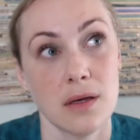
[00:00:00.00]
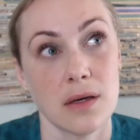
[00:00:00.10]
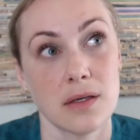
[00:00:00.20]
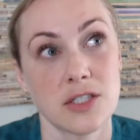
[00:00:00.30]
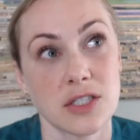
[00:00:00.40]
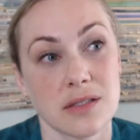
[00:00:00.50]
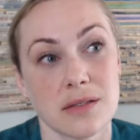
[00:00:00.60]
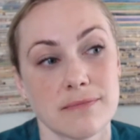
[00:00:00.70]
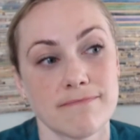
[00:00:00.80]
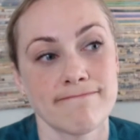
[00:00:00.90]

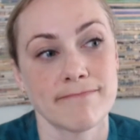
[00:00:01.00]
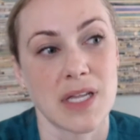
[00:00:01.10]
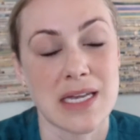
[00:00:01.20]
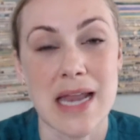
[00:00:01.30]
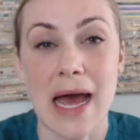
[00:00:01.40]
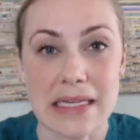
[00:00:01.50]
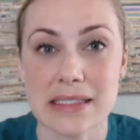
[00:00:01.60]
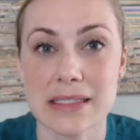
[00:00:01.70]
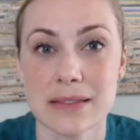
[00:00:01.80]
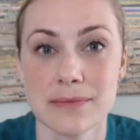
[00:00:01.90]
just
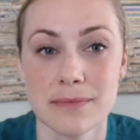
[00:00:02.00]
nice.